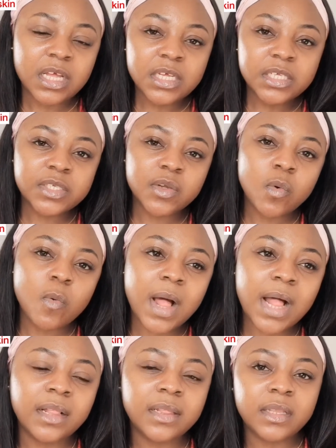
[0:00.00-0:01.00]
So
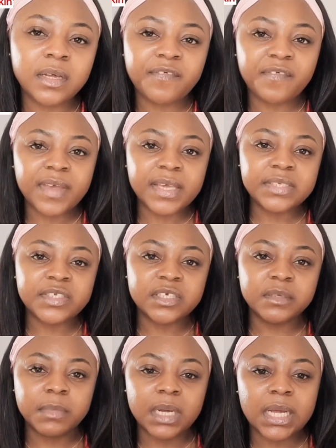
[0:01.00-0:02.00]
while the face
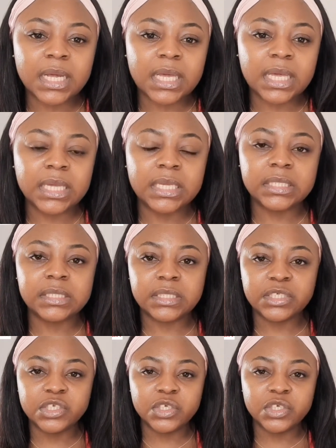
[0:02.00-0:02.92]
steamer is,